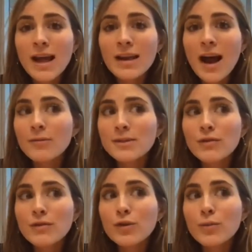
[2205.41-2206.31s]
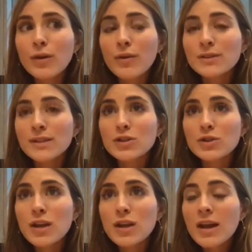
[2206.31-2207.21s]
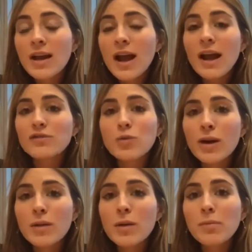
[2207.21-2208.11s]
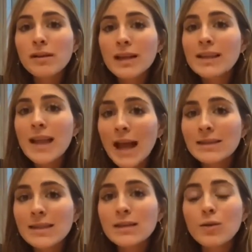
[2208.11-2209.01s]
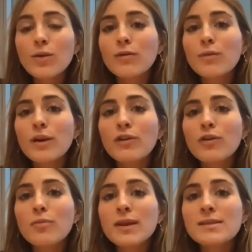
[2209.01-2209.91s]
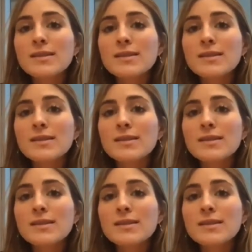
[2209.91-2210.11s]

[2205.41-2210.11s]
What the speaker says: And I was in a room where there was like, out of 20 people, like 19 were overweight or obese.